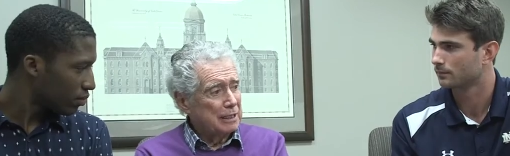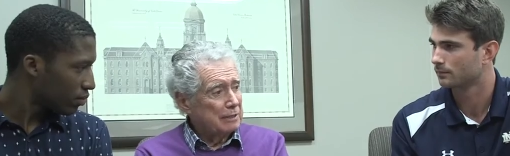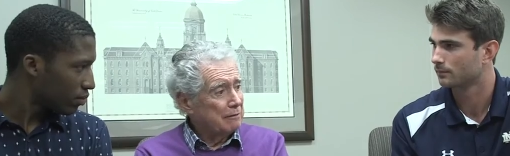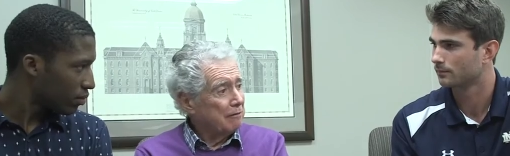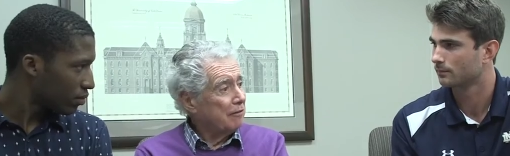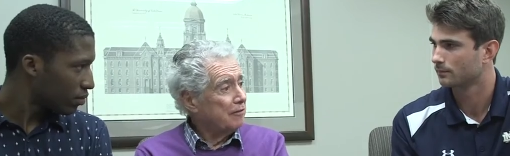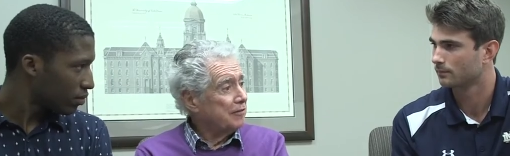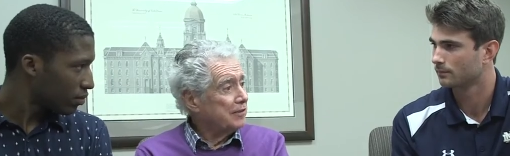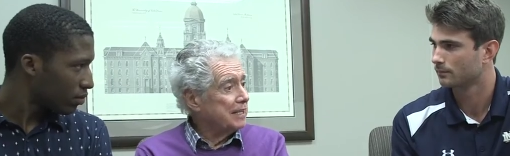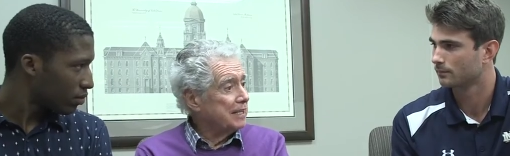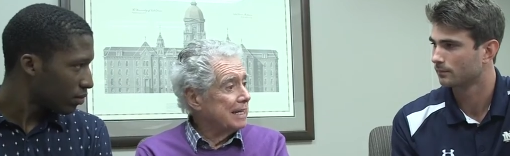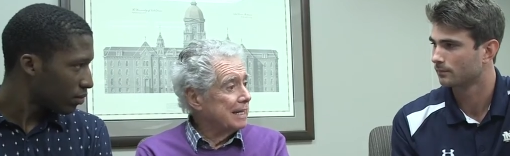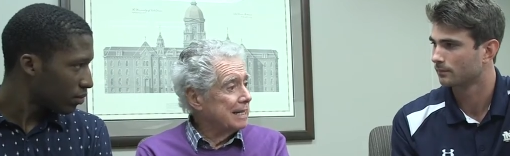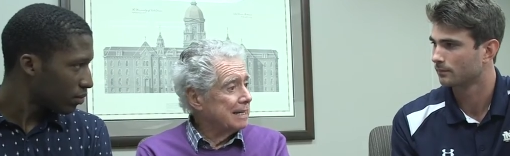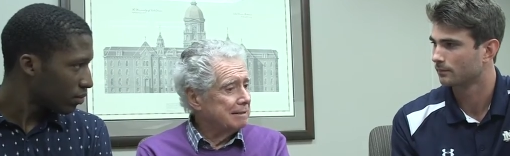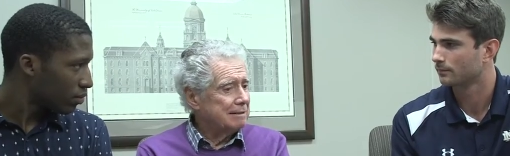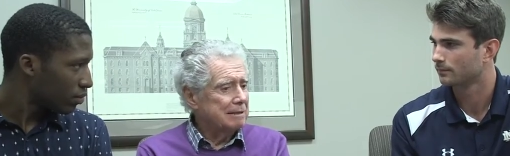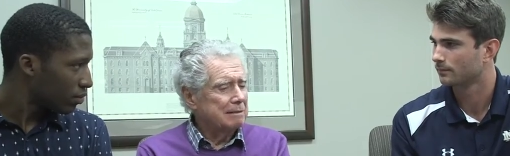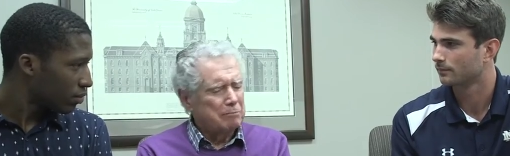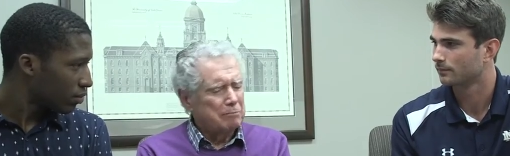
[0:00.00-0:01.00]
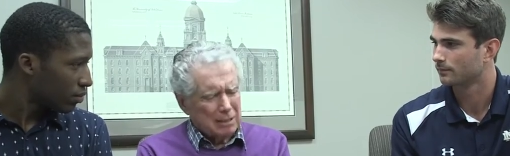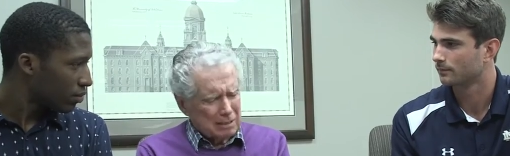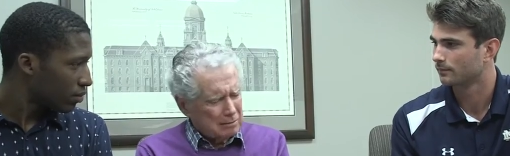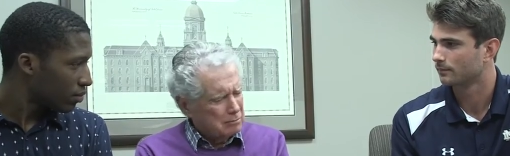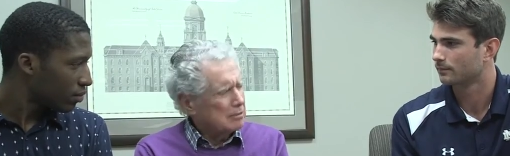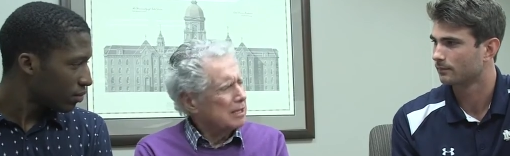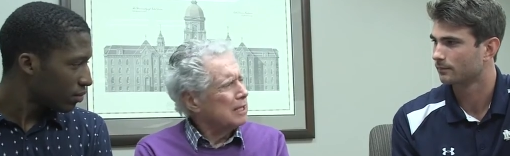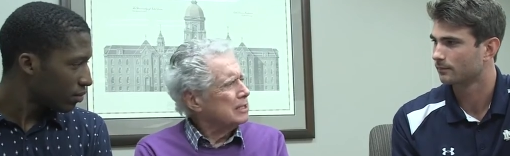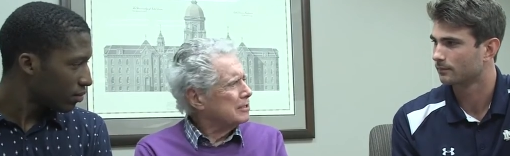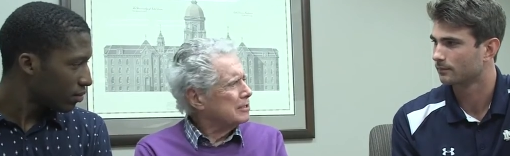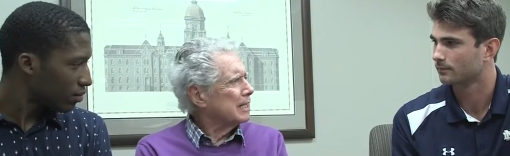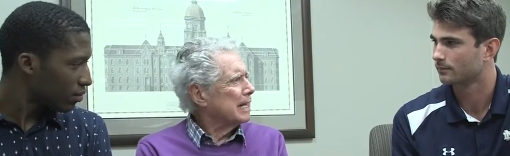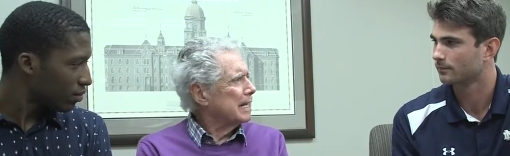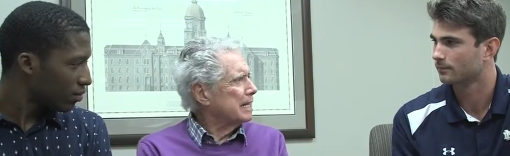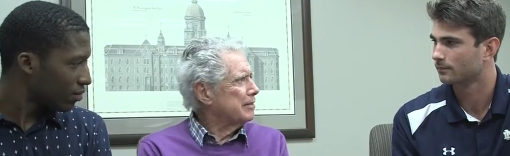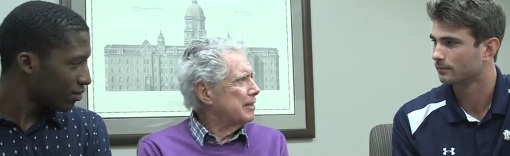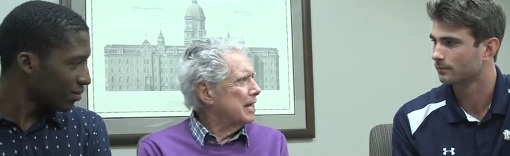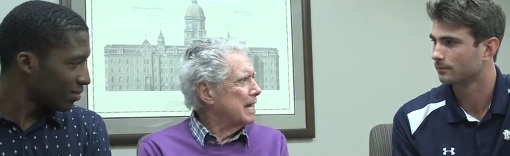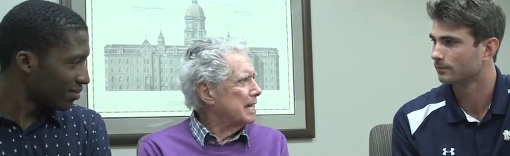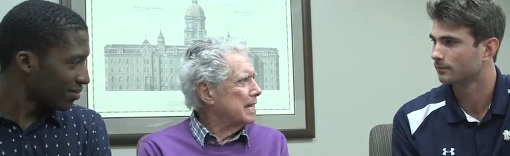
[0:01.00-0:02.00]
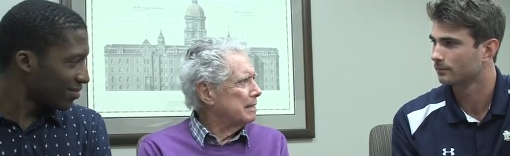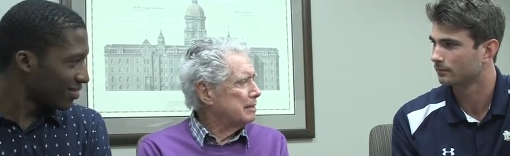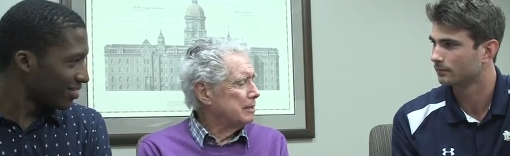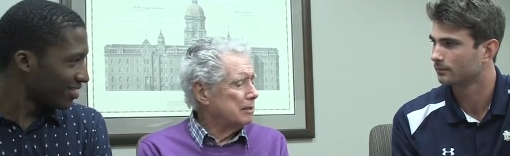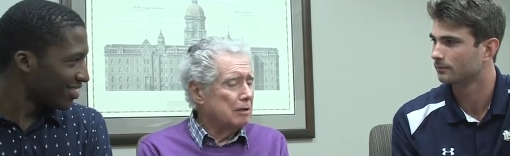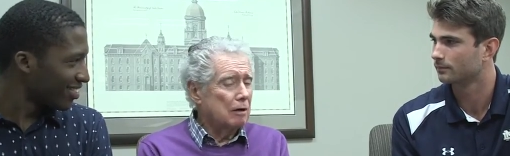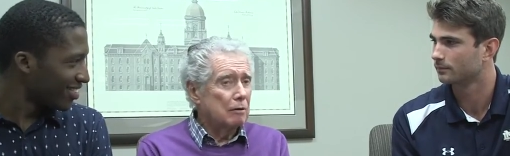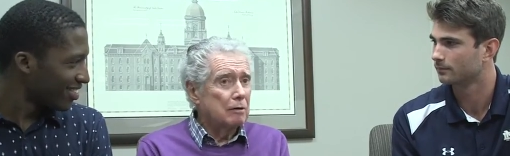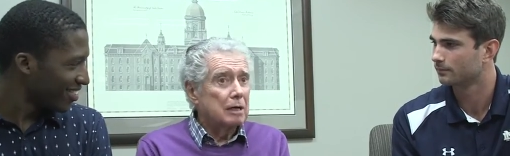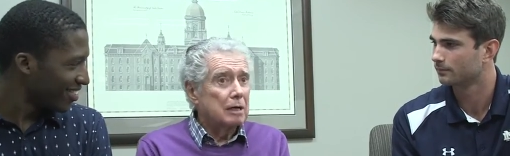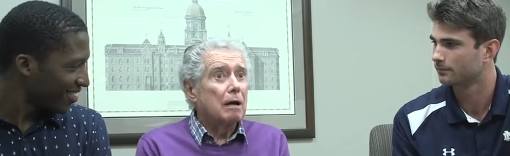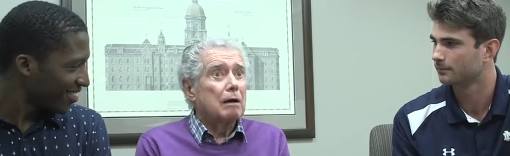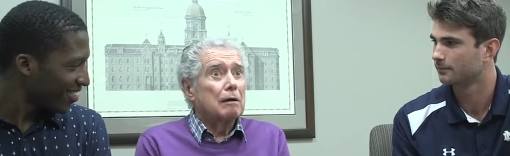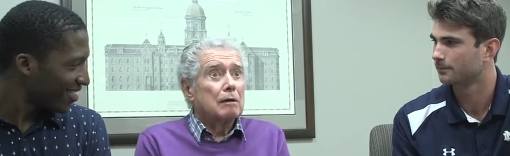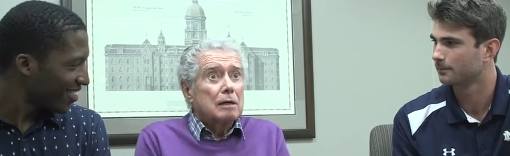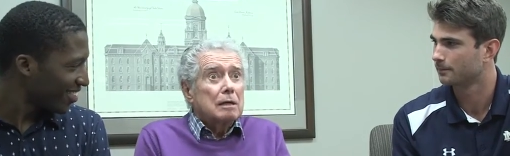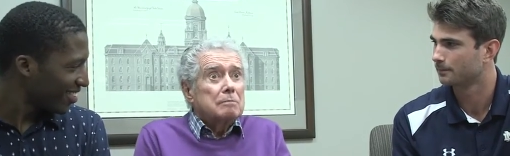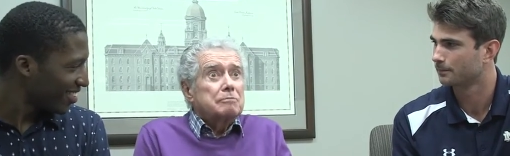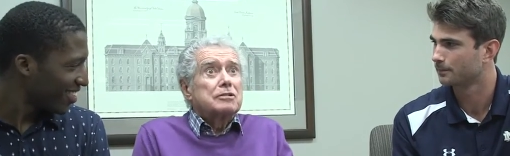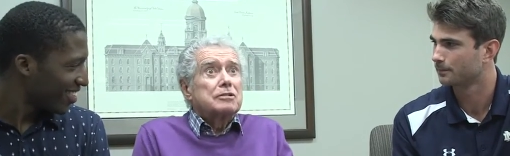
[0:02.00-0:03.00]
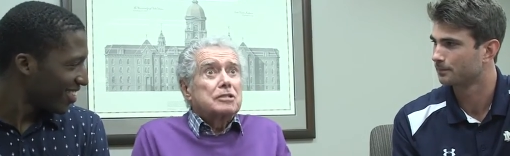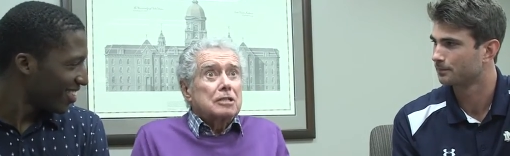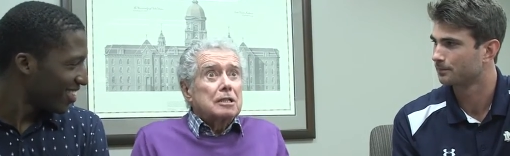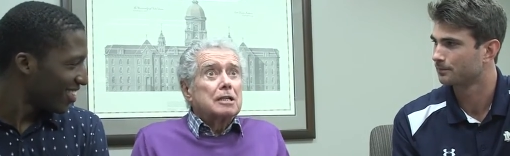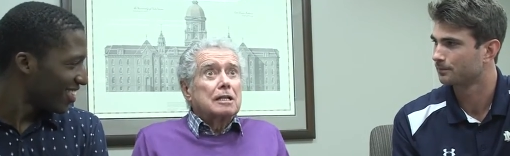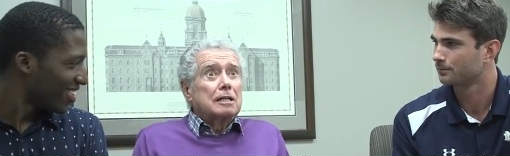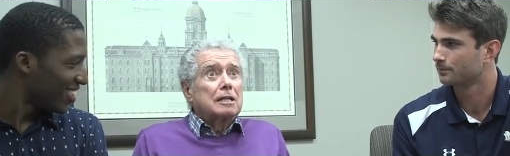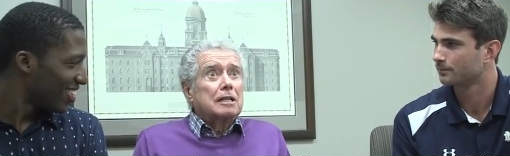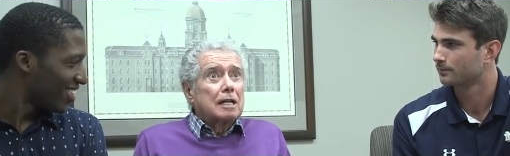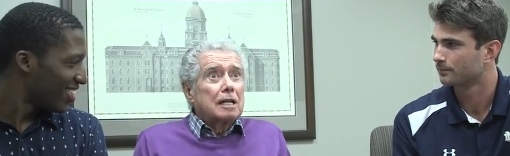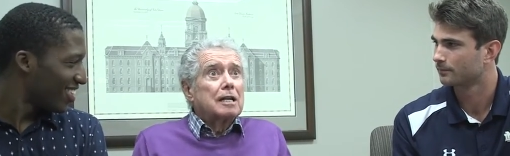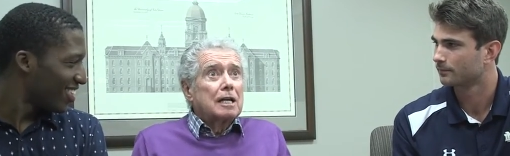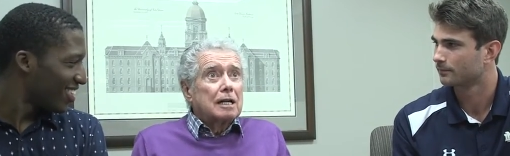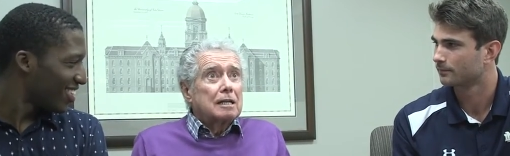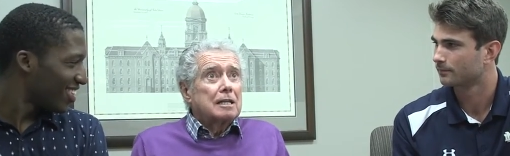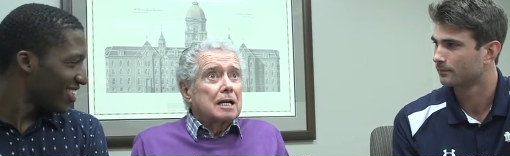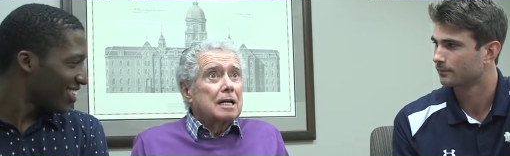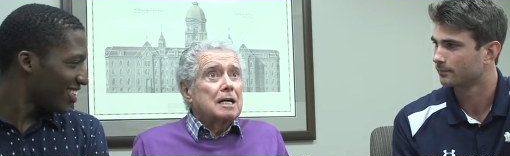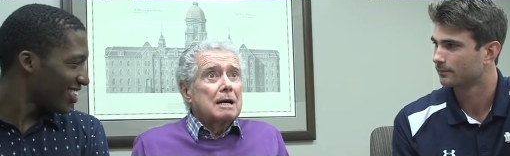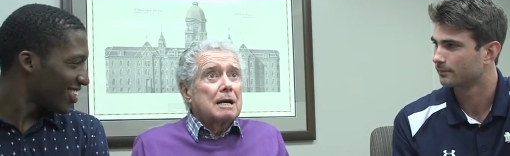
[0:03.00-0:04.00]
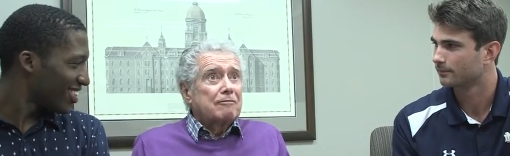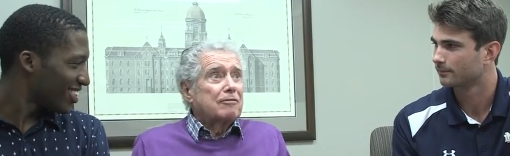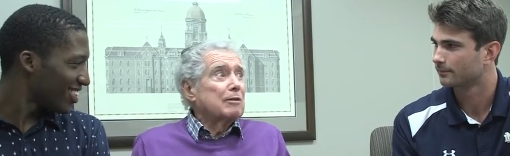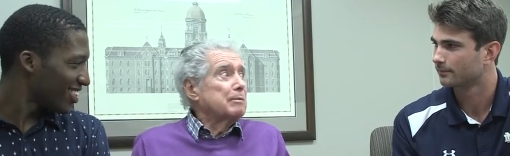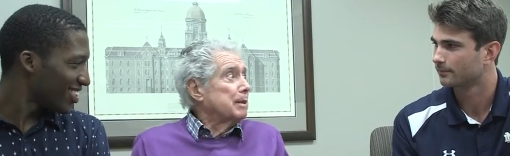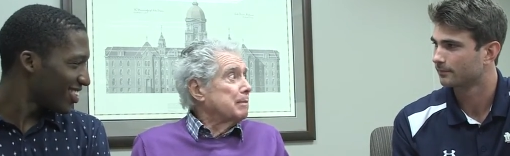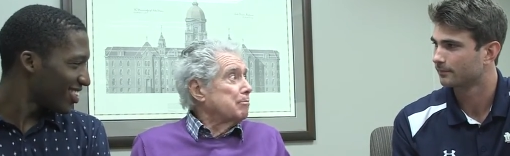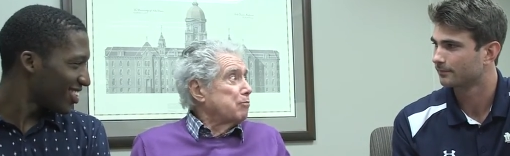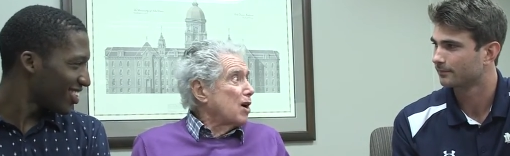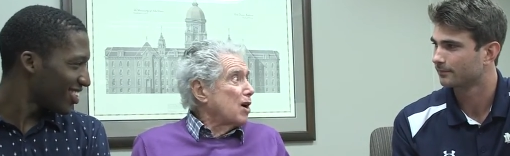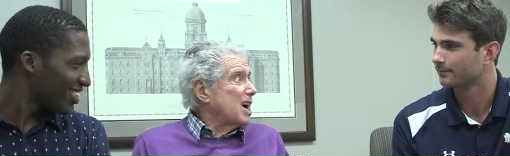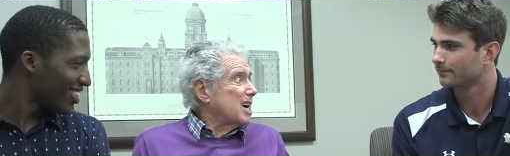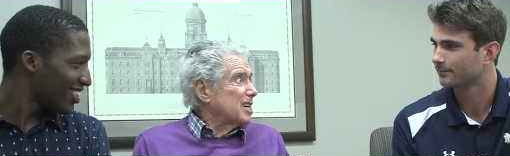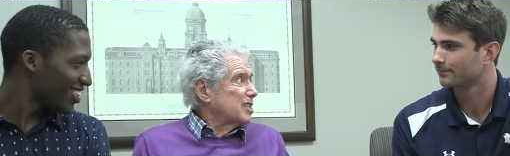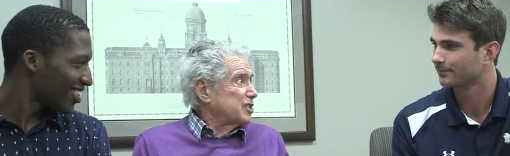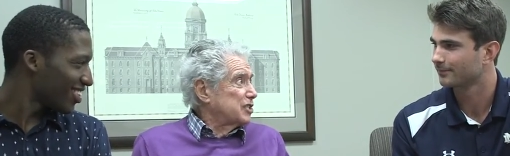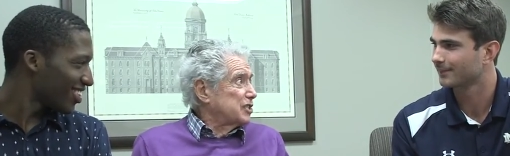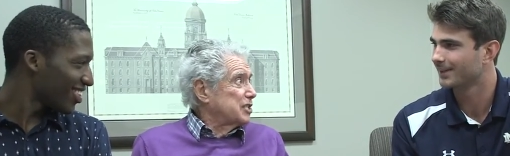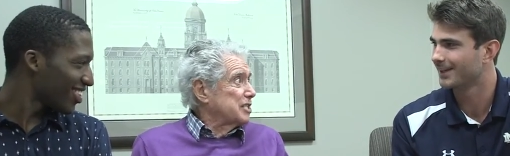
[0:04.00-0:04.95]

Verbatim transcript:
Speaker 1: never forget it. But things like that, you know. And I, I'm sitting there like that. I'm from the Bronx,